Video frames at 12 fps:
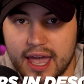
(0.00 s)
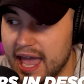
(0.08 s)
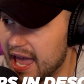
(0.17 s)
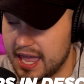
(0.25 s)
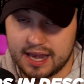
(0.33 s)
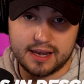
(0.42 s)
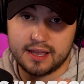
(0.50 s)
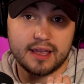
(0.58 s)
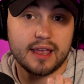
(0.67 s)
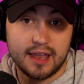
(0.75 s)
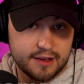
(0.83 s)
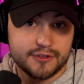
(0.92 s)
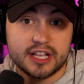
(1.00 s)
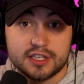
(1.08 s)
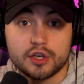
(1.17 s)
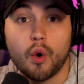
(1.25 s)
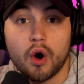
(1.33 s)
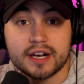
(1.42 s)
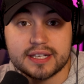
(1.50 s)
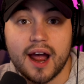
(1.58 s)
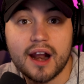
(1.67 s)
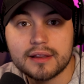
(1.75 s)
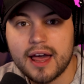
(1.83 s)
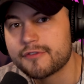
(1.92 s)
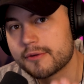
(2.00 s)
And if it's your entire life,